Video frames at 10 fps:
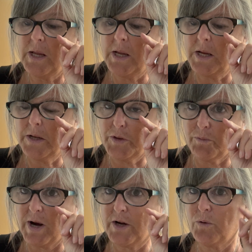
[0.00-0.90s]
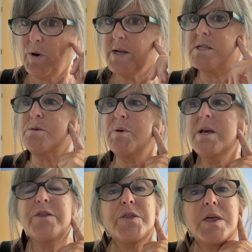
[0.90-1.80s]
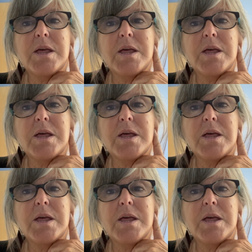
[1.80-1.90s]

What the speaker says: in the Rider-Waite-Smith,